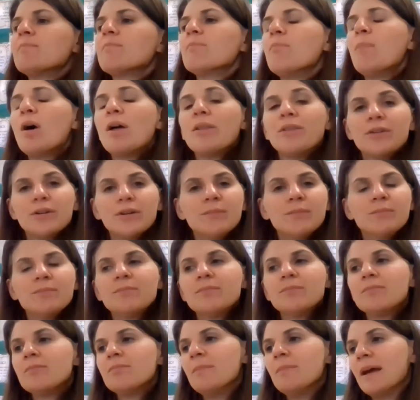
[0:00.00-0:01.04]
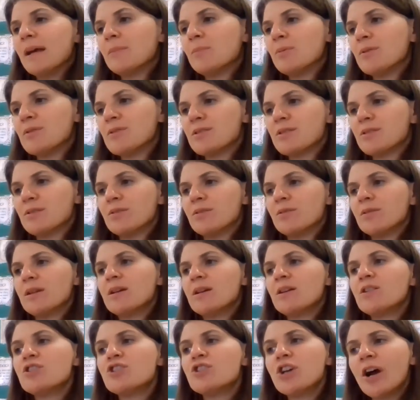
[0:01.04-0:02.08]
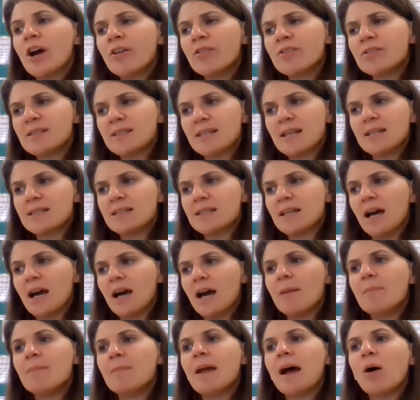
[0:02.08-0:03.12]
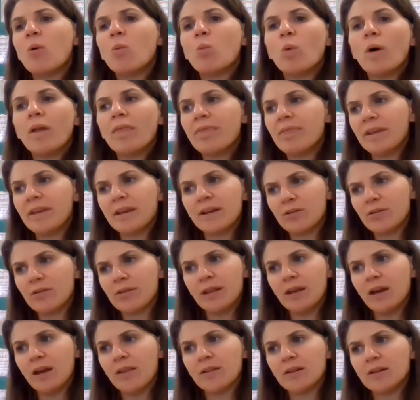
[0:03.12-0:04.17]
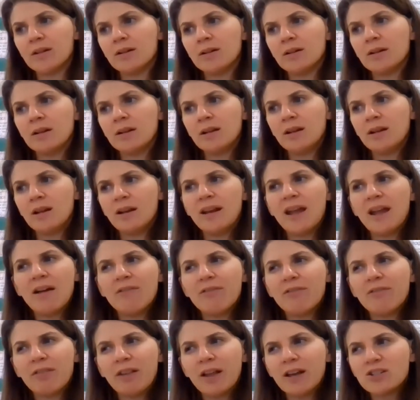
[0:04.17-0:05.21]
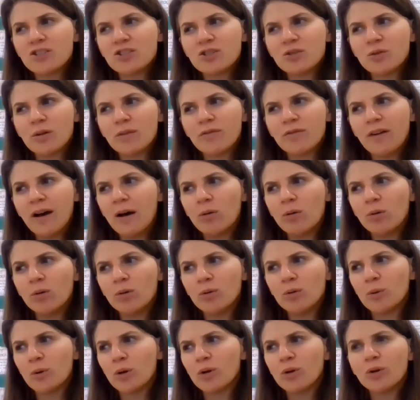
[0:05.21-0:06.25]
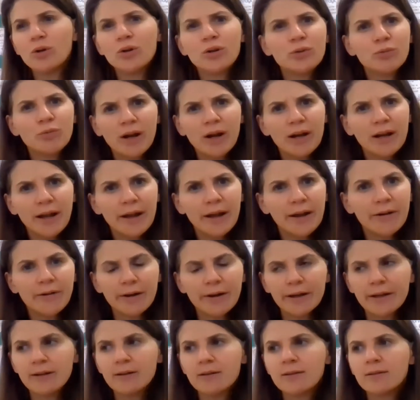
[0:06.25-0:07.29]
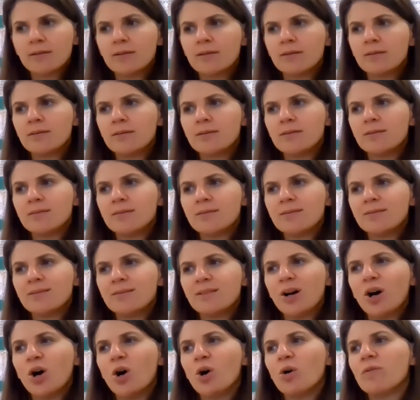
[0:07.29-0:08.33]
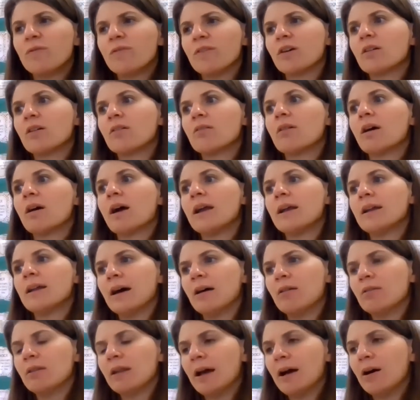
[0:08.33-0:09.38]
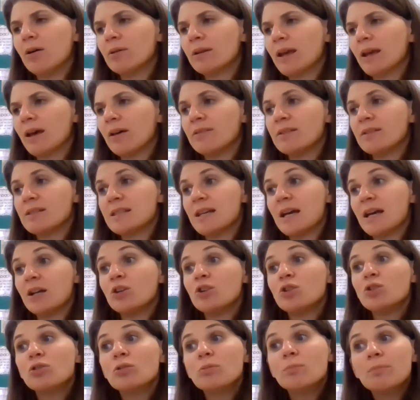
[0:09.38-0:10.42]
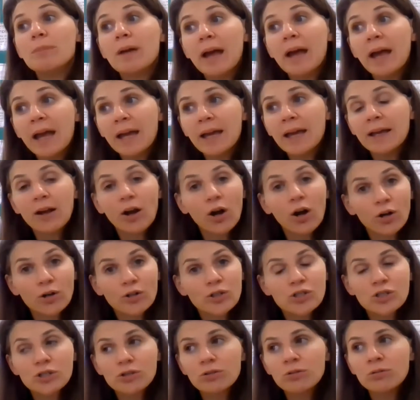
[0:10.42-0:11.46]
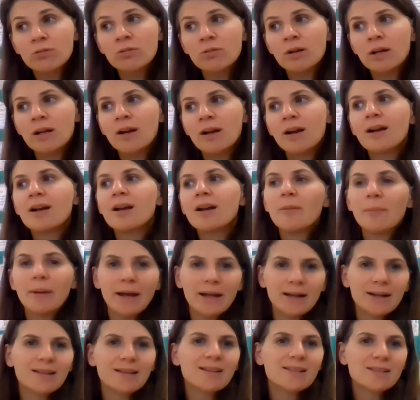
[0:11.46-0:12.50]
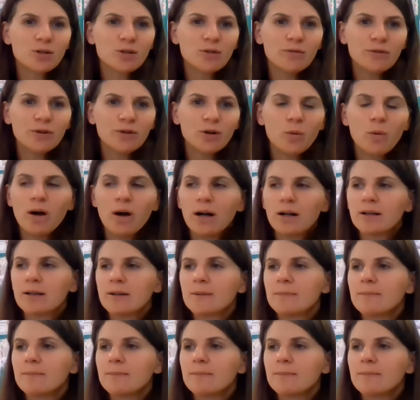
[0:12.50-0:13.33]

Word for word: Mother, Meg pursued, Charles says I'm not one thing or the other, not flesh nor fowl nor good red herring. Oh, for crying out loud, Calvin said, You're Meg, aren't you? Come on and let's go for a walk.